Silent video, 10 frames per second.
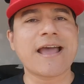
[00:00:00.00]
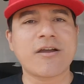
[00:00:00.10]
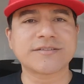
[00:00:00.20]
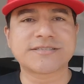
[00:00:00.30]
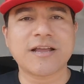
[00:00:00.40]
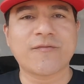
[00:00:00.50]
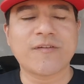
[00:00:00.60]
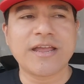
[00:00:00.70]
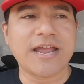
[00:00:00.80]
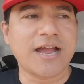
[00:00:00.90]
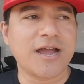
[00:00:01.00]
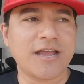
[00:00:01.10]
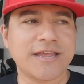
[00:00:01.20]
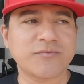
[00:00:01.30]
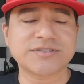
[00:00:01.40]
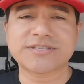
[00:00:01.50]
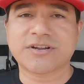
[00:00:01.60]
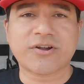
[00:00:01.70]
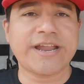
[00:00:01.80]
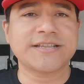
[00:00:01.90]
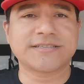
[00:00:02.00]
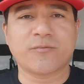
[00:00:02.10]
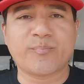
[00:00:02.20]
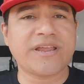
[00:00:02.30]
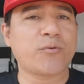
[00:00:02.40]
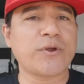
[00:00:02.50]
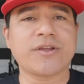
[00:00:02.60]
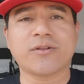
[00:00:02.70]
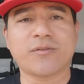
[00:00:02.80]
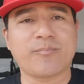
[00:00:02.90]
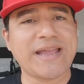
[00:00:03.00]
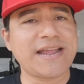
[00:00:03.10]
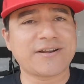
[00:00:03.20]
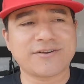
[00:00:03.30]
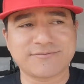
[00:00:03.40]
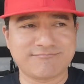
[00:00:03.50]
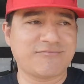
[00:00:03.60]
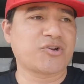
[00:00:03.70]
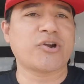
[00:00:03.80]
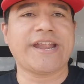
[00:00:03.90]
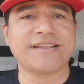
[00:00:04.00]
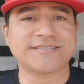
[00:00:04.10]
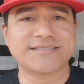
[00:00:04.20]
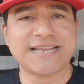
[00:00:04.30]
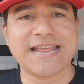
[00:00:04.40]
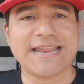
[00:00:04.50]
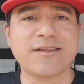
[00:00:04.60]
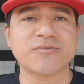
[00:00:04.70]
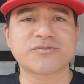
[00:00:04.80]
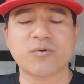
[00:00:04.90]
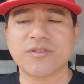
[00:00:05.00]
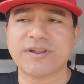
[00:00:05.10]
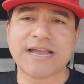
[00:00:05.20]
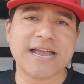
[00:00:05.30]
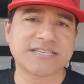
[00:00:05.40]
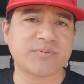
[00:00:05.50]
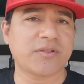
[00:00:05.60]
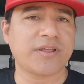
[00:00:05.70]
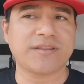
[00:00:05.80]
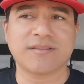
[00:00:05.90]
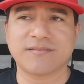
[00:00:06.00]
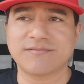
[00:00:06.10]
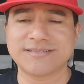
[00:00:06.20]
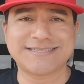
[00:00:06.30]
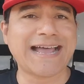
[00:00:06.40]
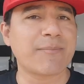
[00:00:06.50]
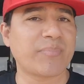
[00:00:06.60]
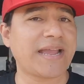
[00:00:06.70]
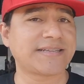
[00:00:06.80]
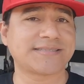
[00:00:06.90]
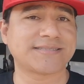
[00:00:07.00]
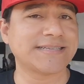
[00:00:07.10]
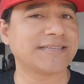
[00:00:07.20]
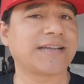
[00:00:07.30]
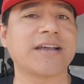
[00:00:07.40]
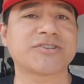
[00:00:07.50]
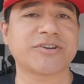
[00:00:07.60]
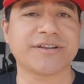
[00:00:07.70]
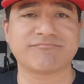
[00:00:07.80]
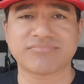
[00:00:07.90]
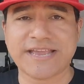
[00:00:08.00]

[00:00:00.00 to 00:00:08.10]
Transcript: out and stuff, it was the big wheel bagger craze, and he was one of the guys building top bikes in the country,